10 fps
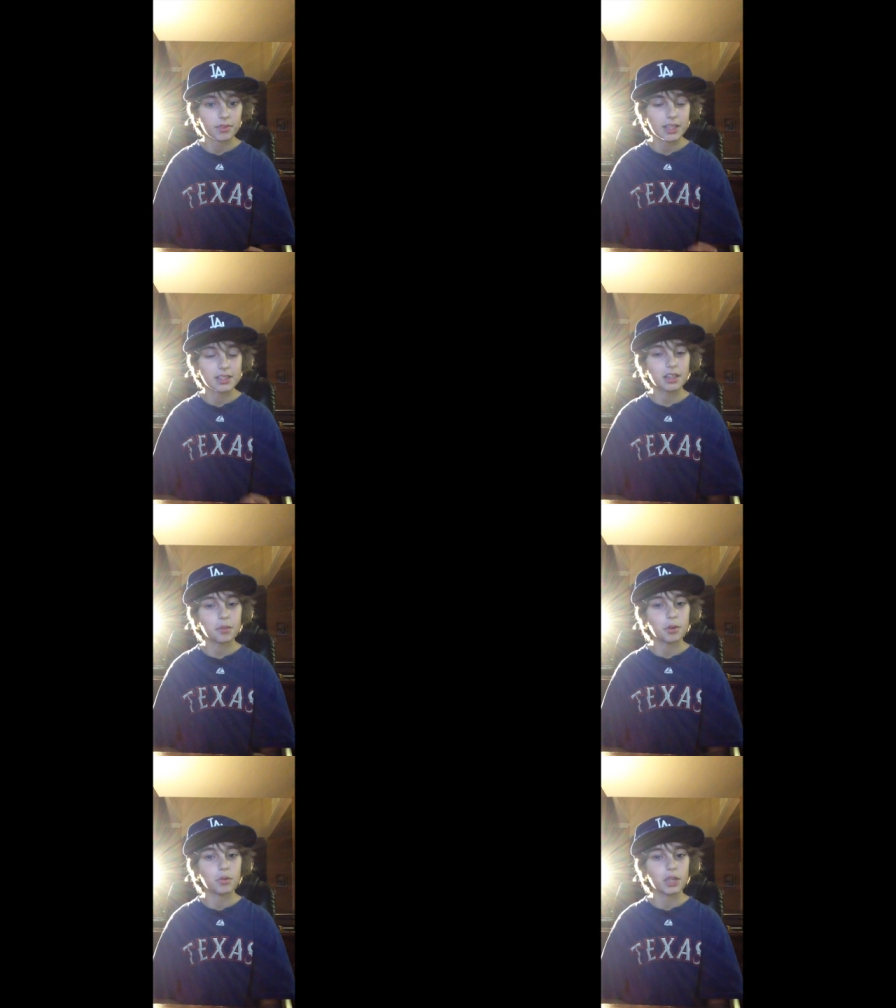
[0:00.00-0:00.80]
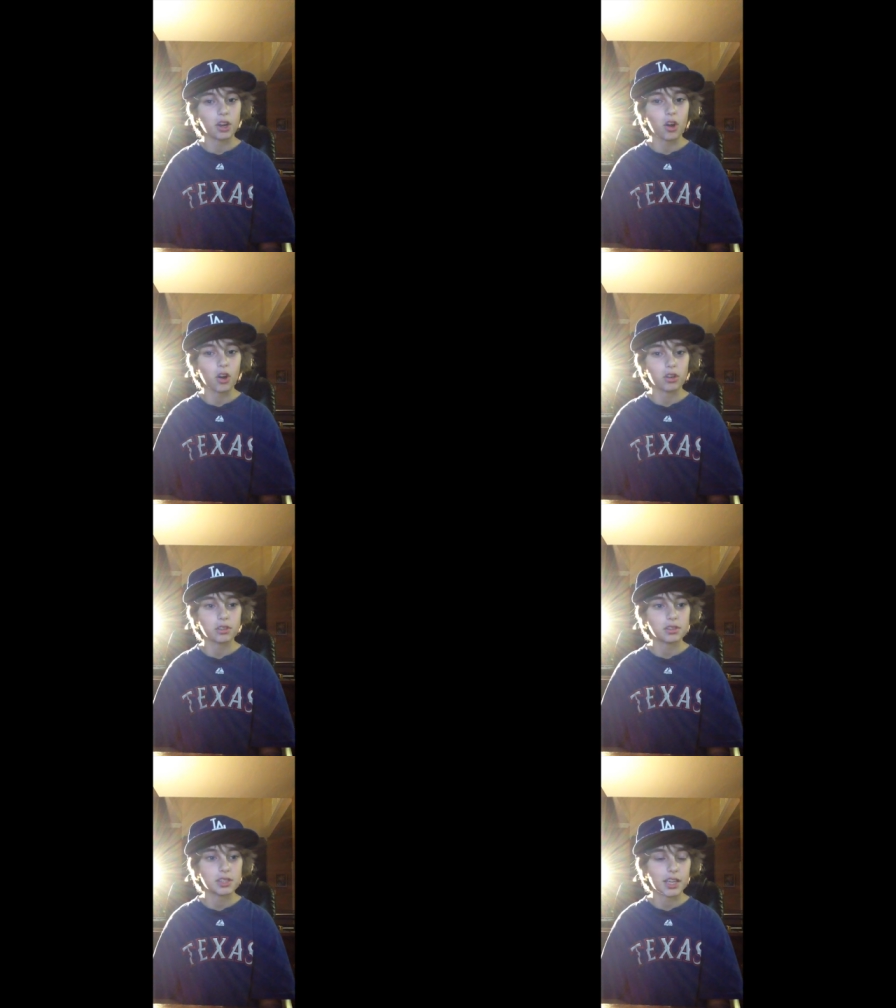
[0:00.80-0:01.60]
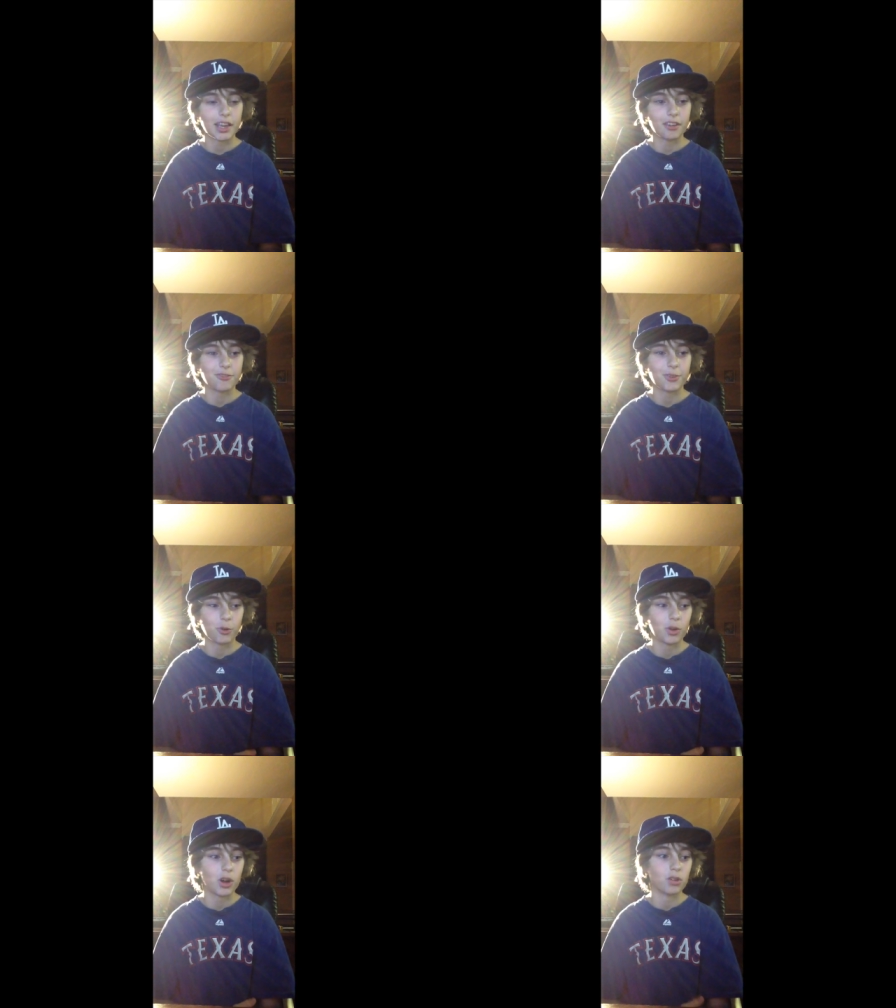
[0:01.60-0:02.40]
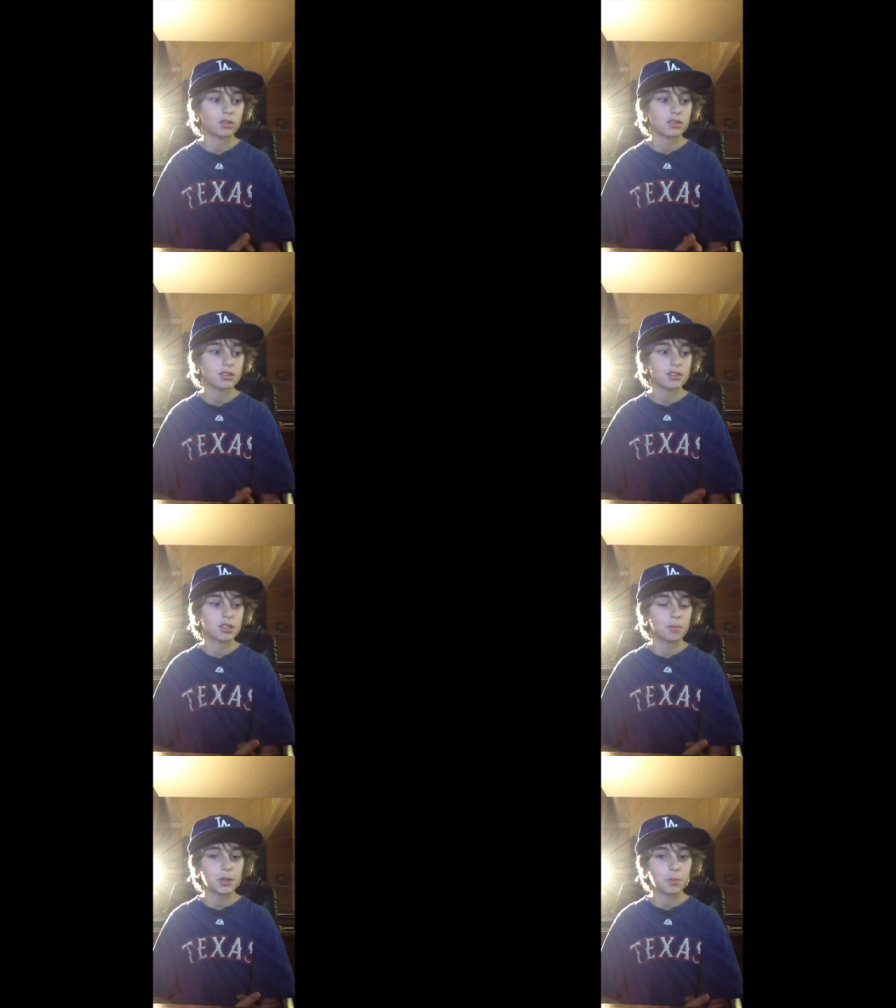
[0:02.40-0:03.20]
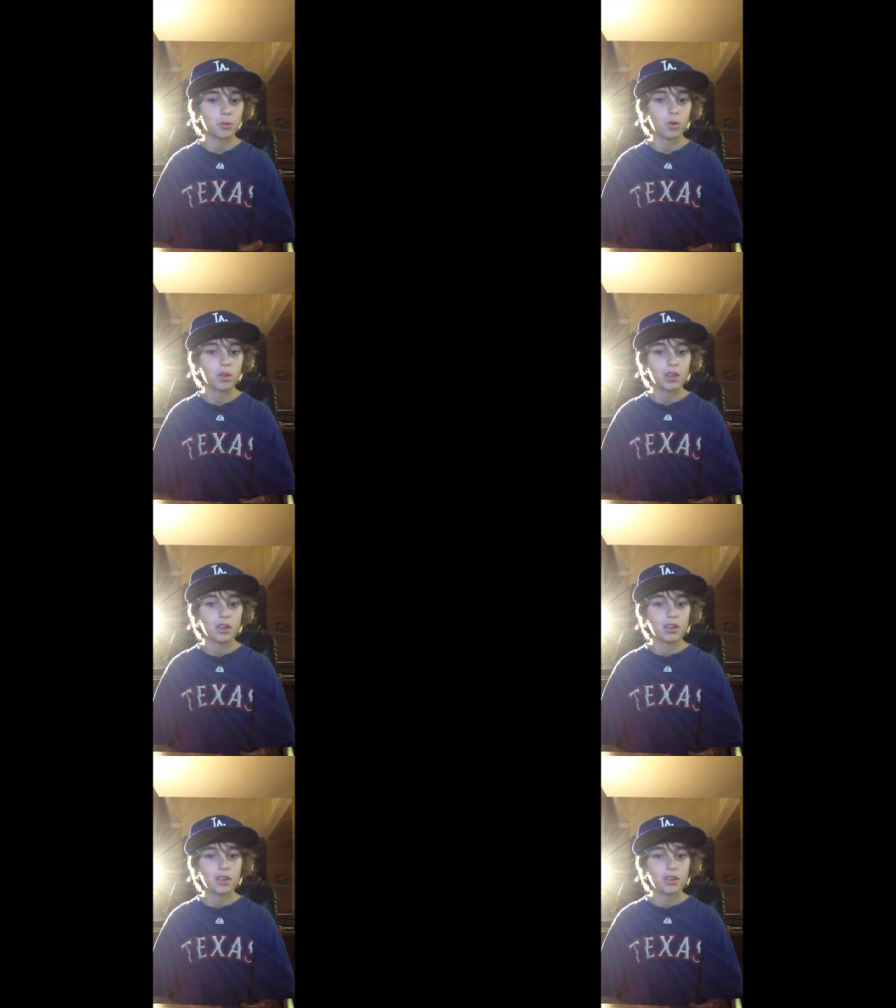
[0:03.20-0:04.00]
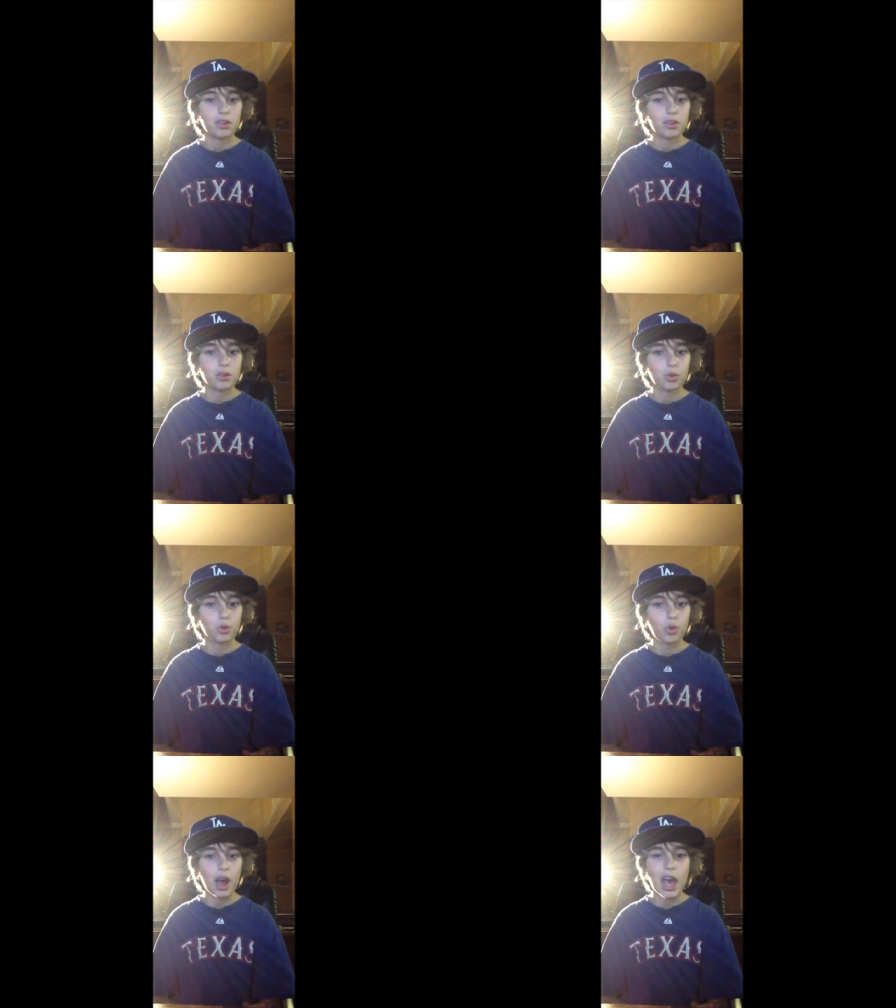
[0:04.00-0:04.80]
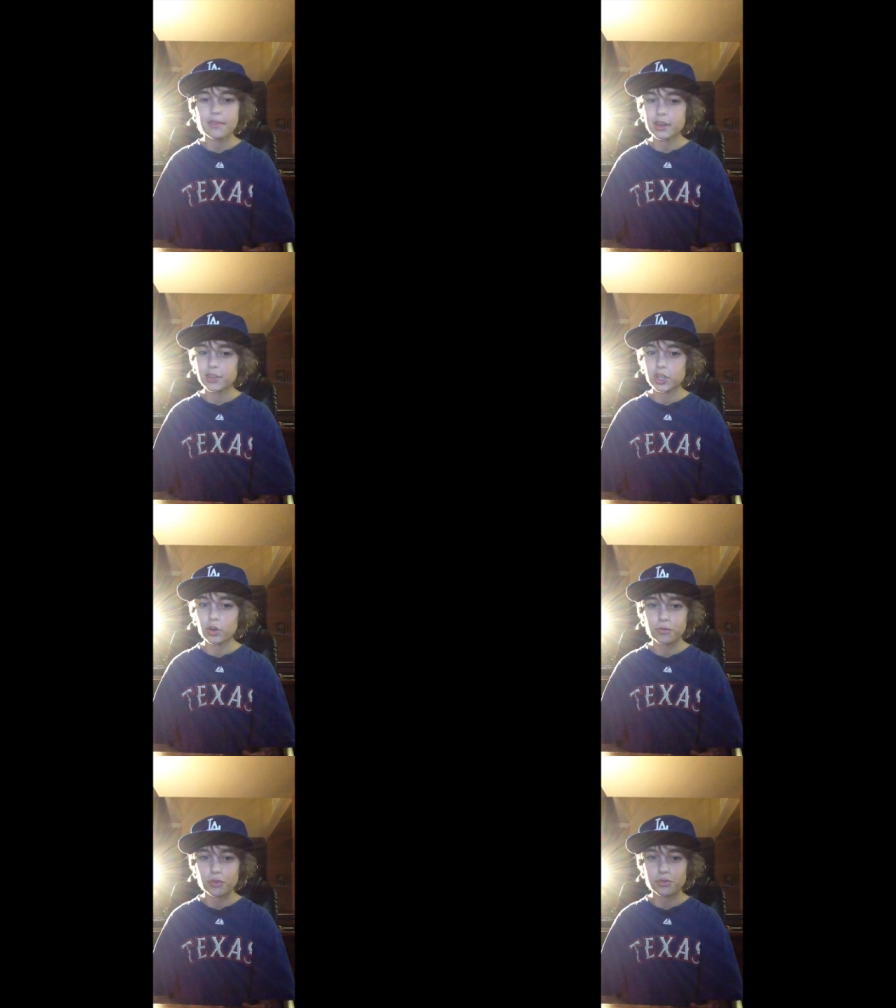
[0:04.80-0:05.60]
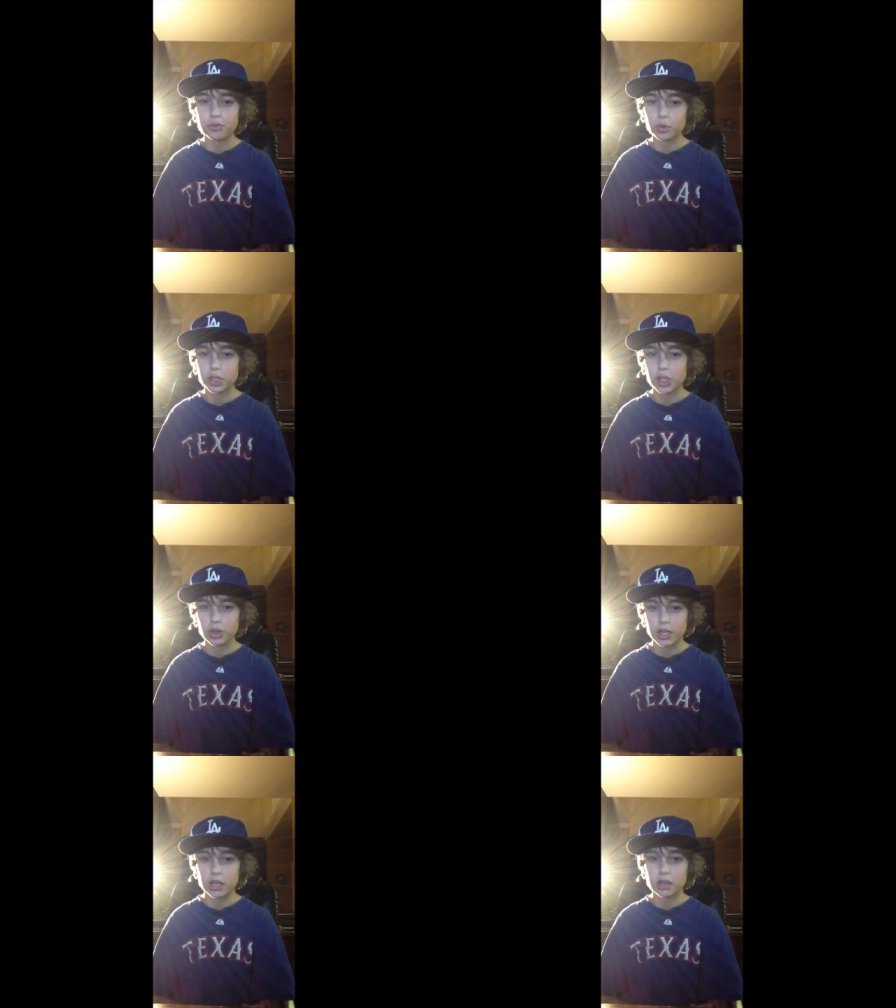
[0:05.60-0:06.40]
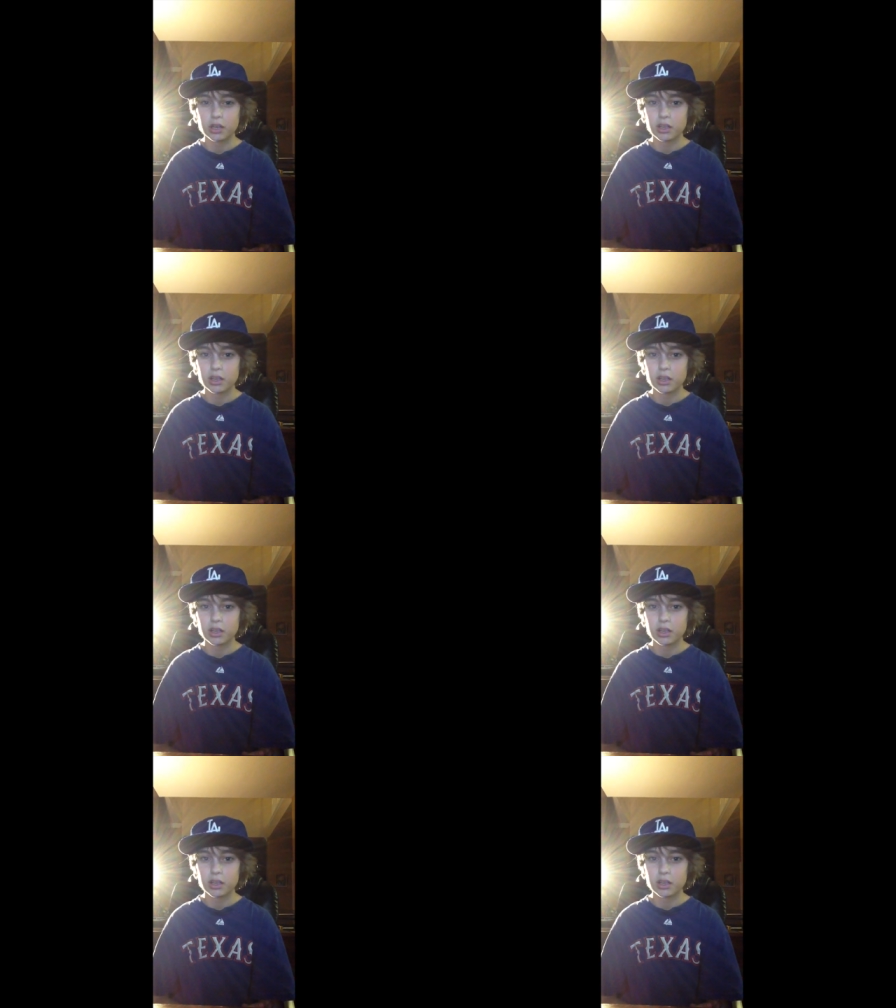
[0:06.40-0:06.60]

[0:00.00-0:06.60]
it's going to be really hard saying farewell to the people who I haven't even known for a full year yet.